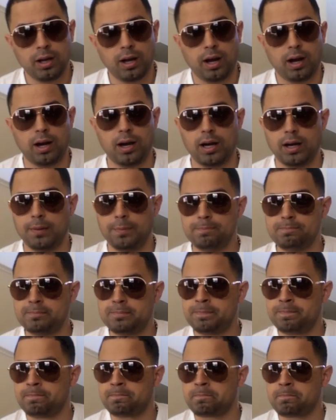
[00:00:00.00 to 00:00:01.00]

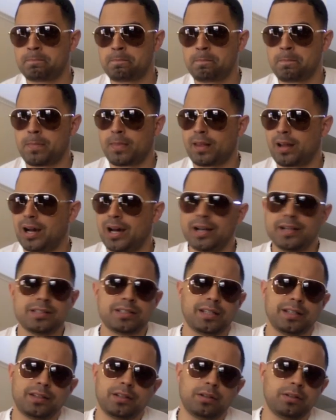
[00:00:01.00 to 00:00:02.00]

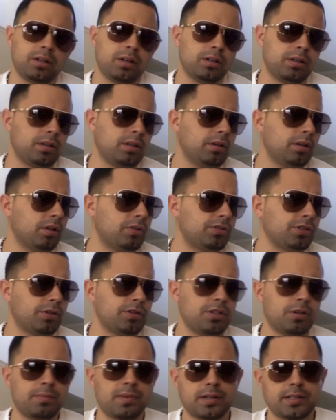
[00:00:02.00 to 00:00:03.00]
Honestly, though,
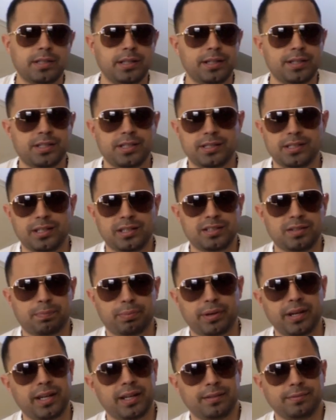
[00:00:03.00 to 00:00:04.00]
Sergio Martinez just needs to
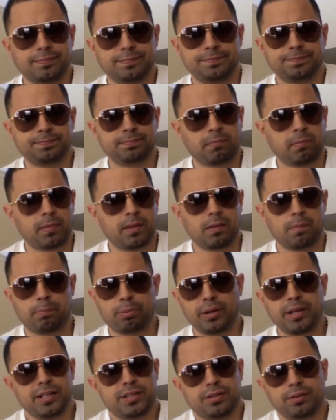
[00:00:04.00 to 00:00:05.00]
bring it
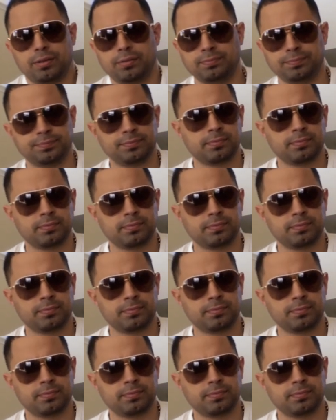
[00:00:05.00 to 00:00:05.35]
to him.